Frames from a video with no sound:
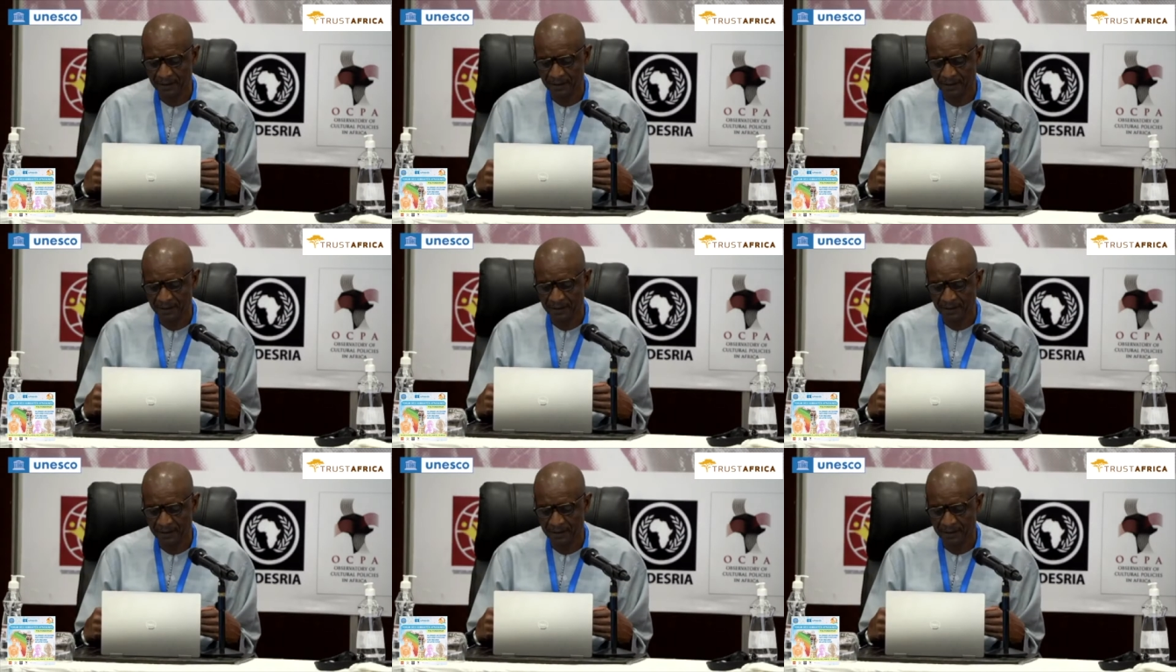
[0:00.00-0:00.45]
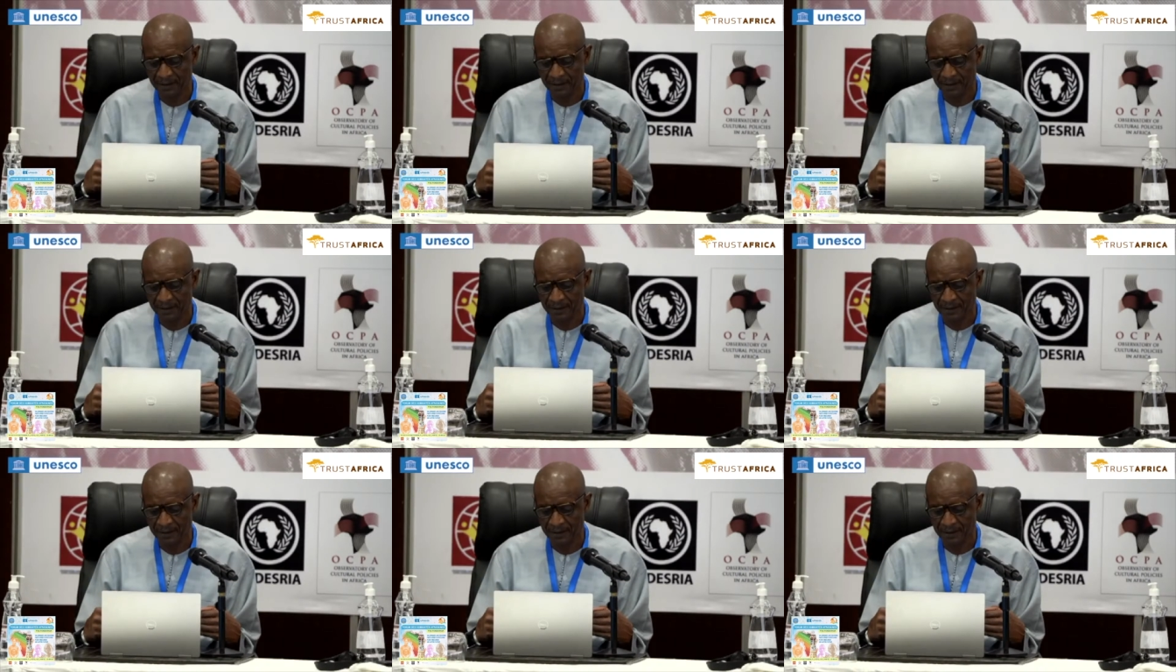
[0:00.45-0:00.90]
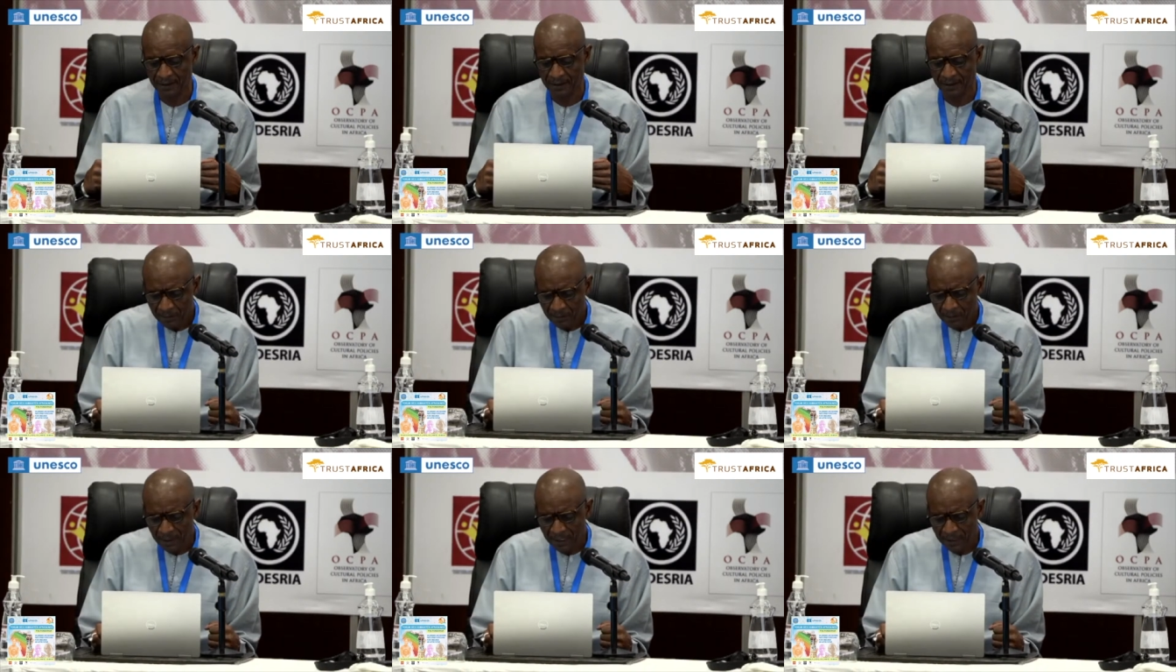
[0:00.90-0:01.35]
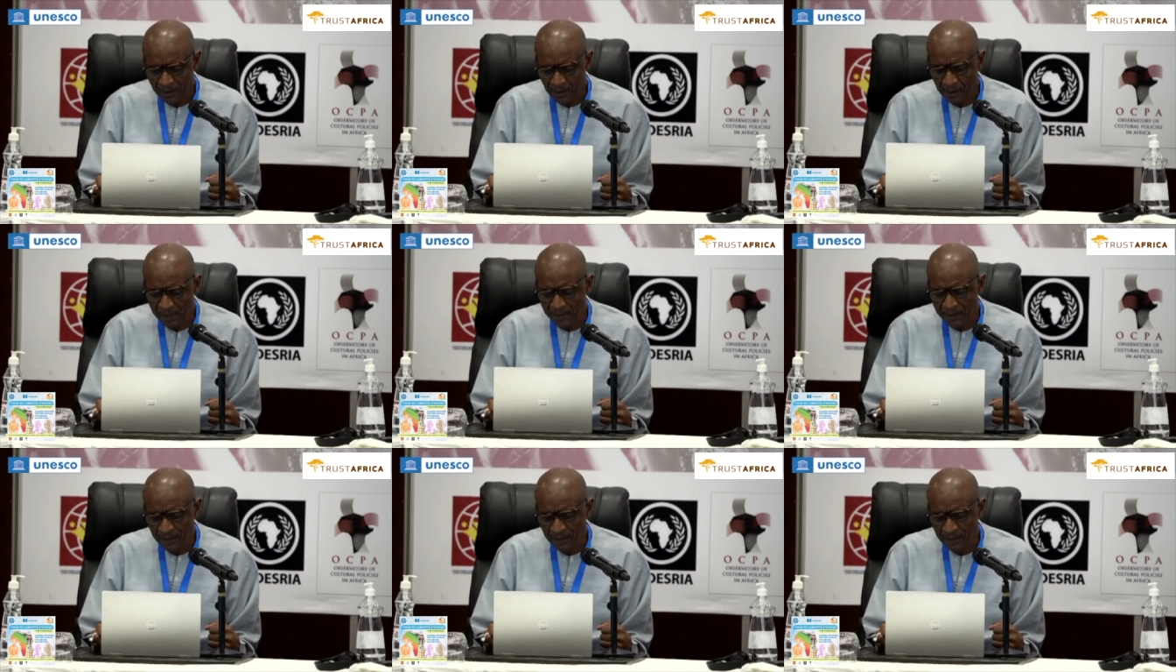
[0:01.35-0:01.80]
Um, but the
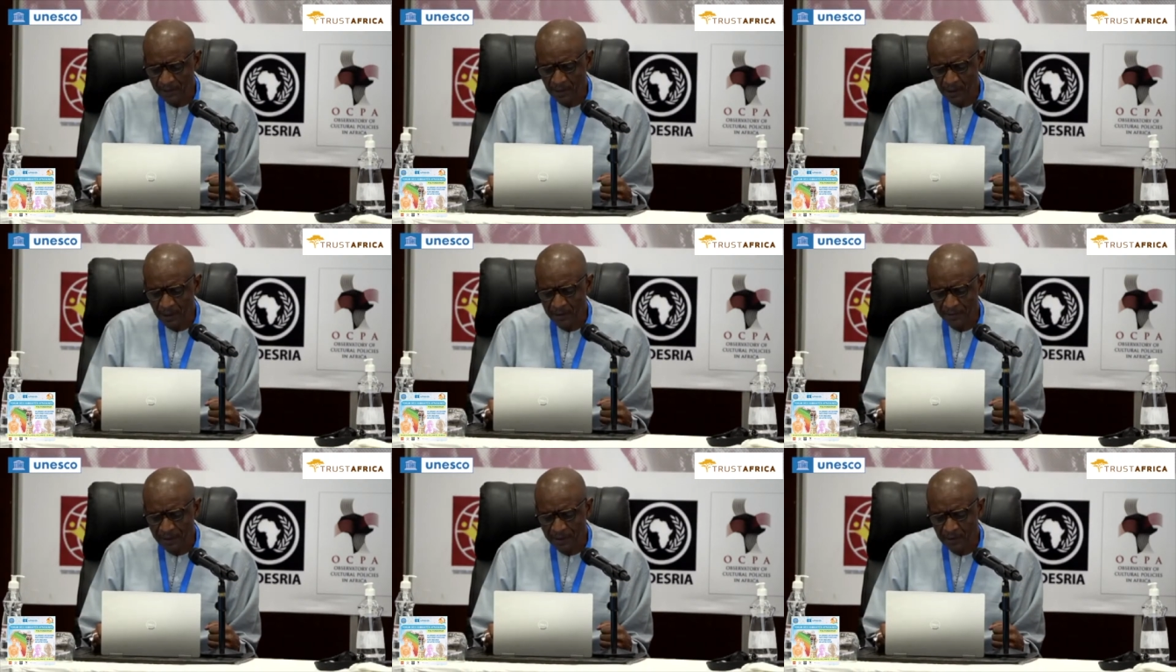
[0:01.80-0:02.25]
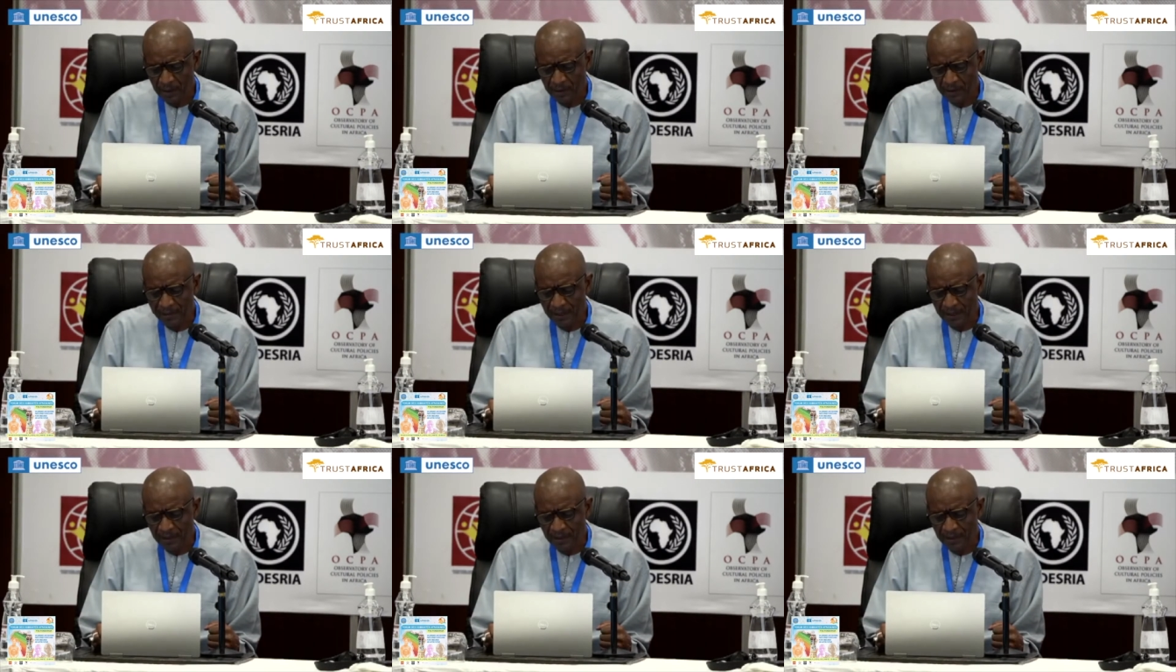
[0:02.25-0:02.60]
European, European